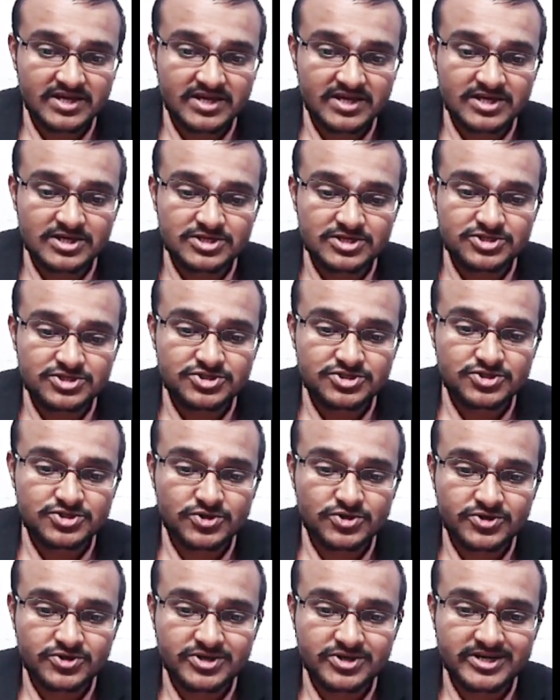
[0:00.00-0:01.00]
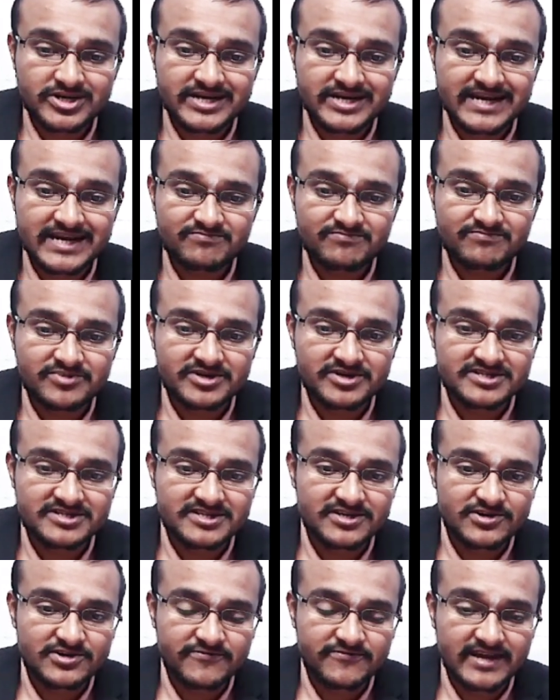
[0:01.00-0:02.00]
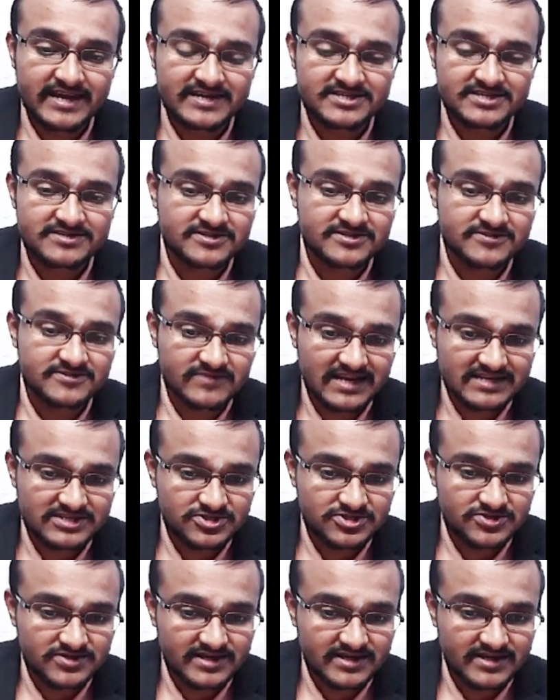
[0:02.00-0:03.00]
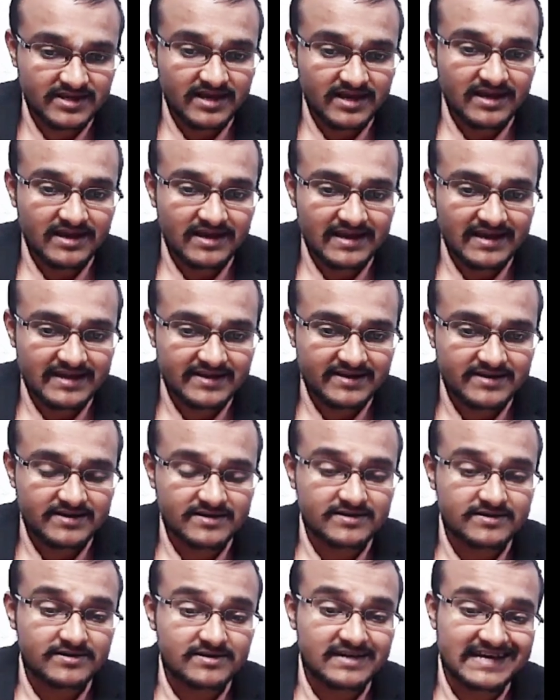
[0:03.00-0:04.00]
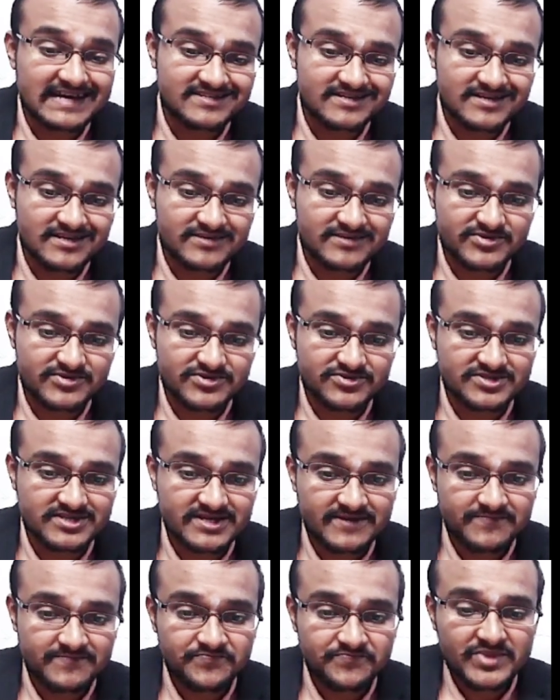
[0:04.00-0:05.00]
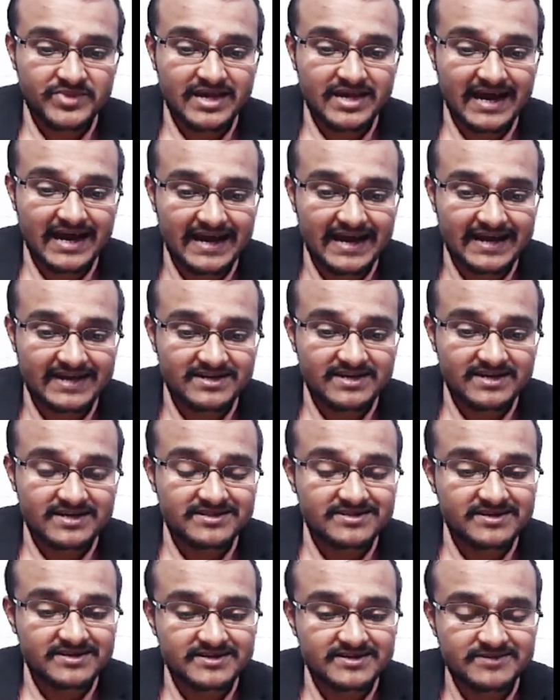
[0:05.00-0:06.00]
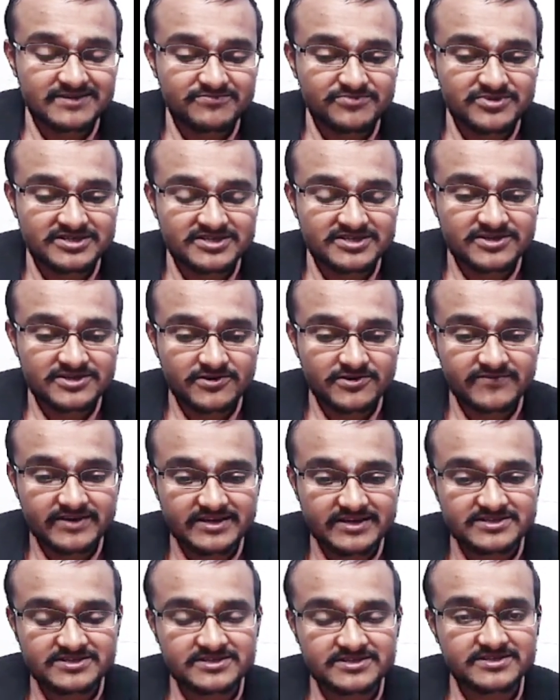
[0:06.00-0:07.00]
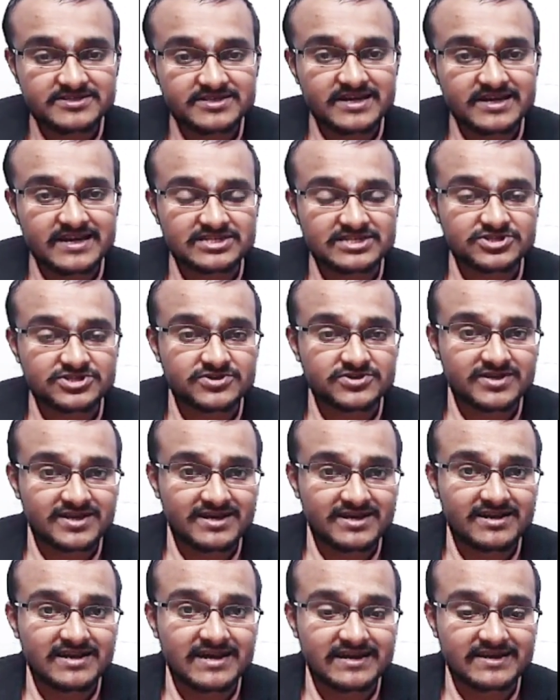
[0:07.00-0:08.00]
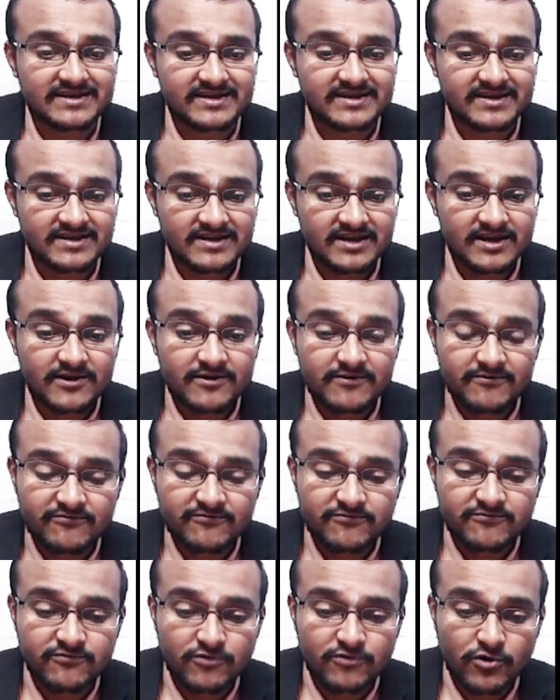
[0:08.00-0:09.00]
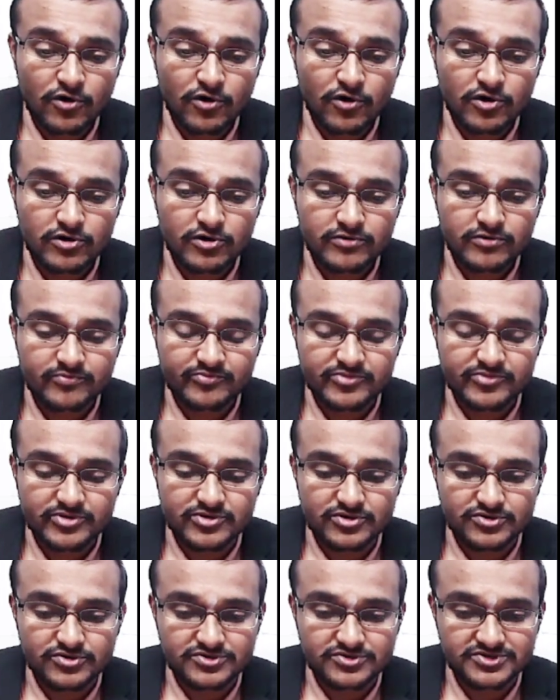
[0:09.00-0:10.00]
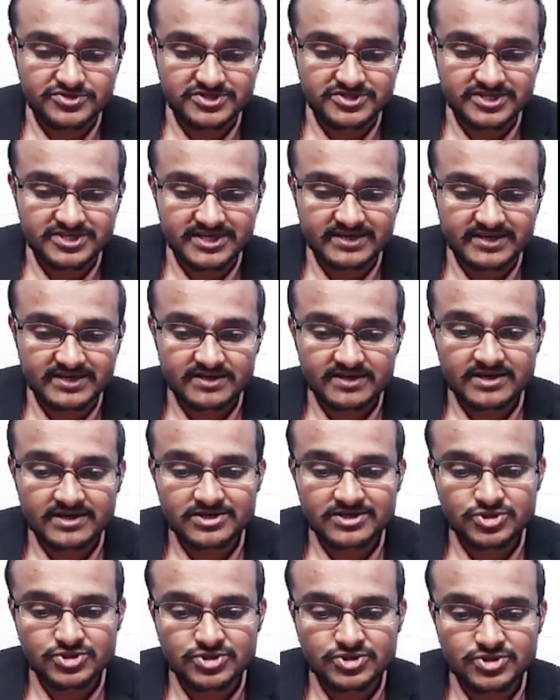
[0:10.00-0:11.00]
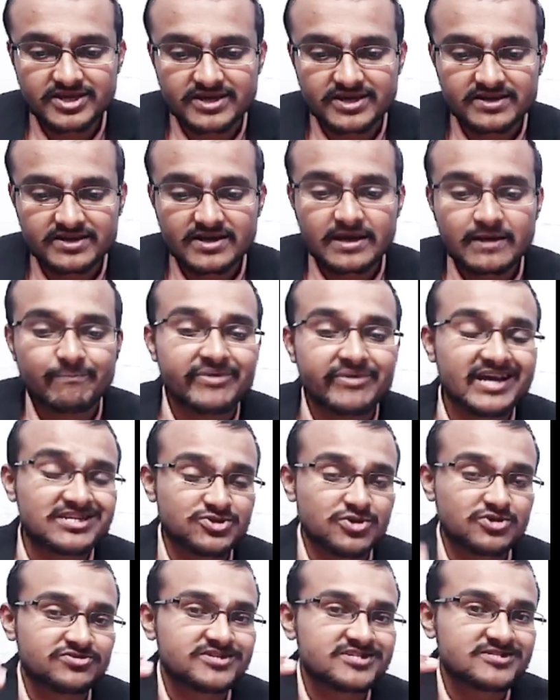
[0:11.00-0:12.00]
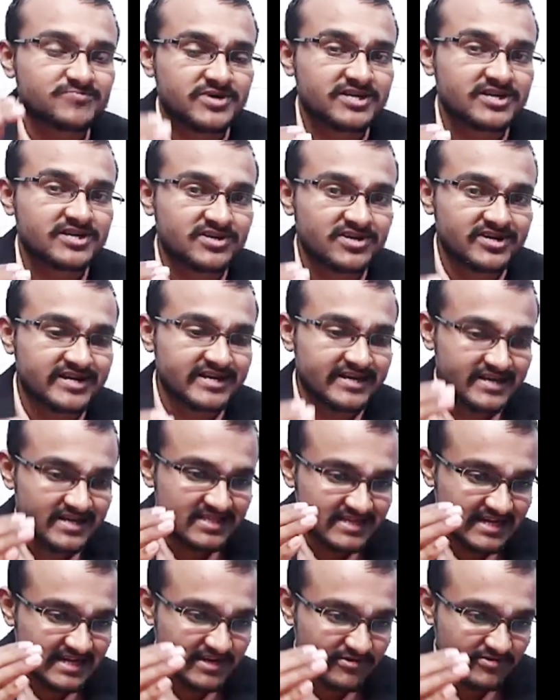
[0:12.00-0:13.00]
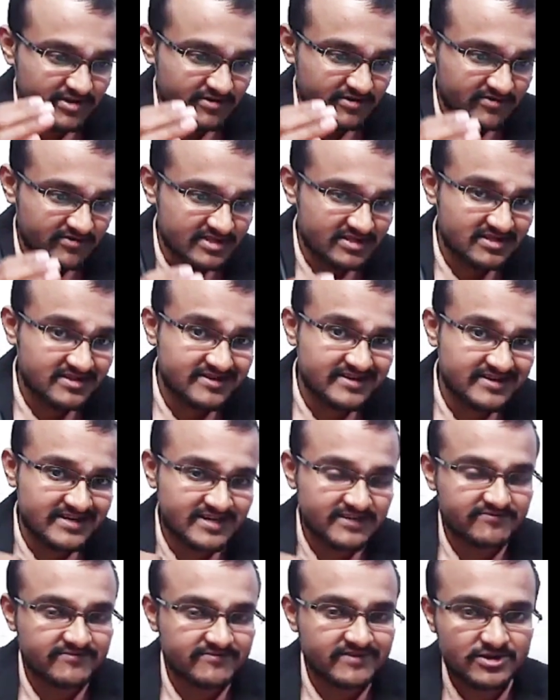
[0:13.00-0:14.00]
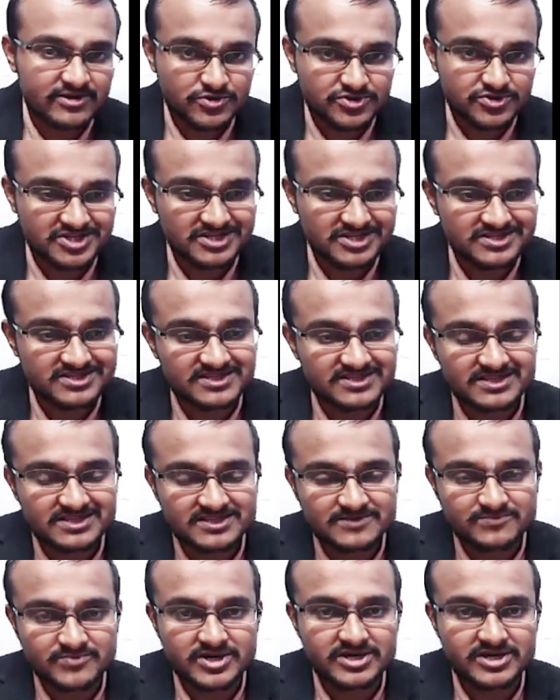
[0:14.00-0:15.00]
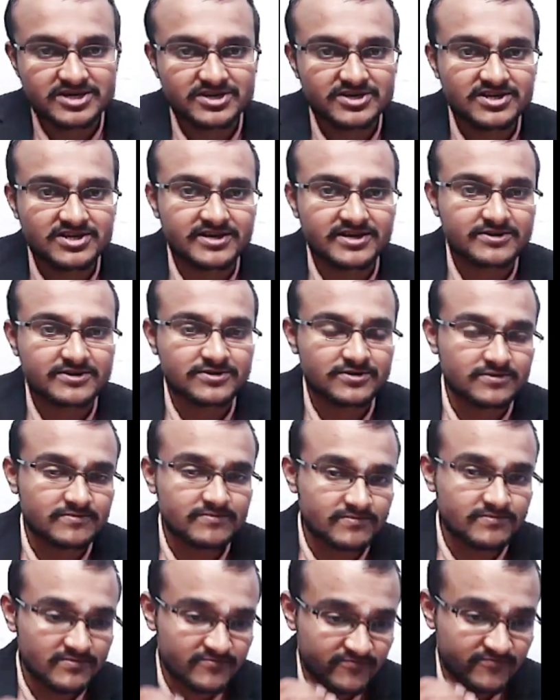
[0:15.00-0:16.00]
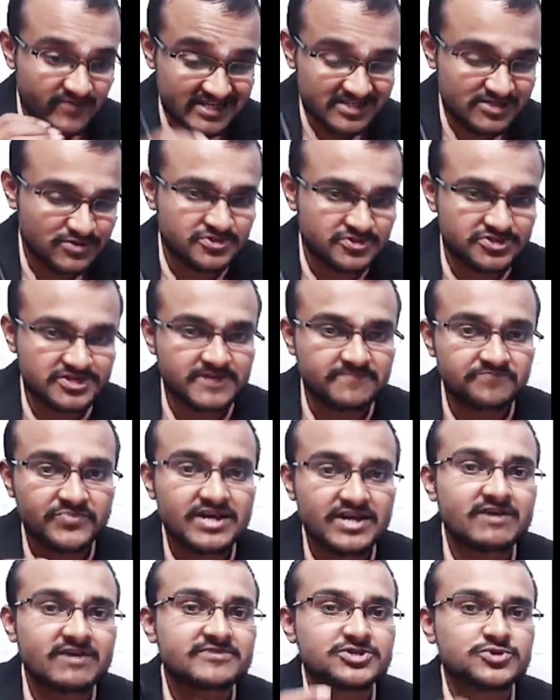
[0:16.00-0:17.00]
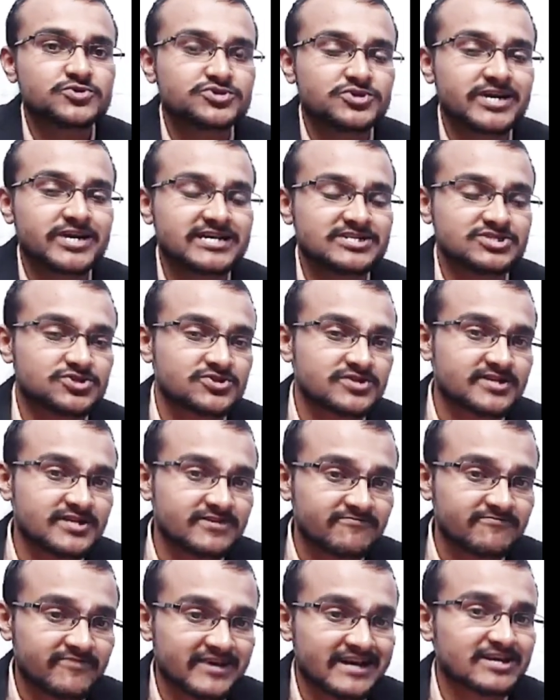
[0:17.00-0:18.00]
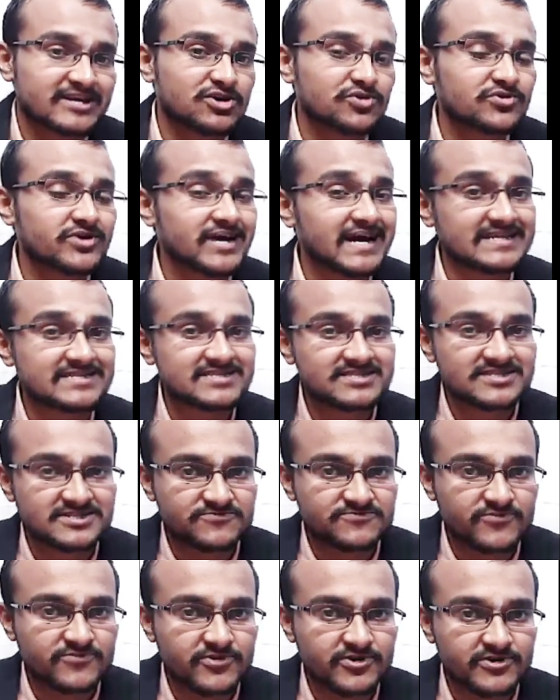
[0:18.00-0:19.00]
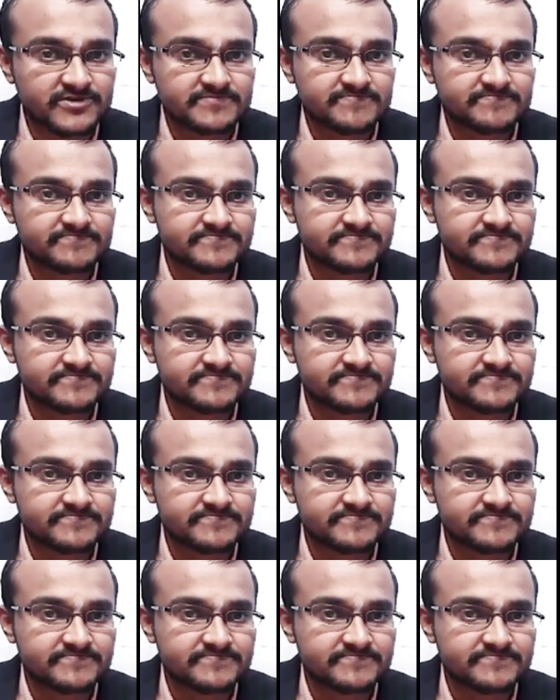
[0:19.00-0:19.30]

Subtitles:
So 10% of youngsters will actually like classical music, and 30% of youngsters are actually liking folk music. So here, based on this particular data, they have given three different questions in this particular first question, which you should actually find out answers for.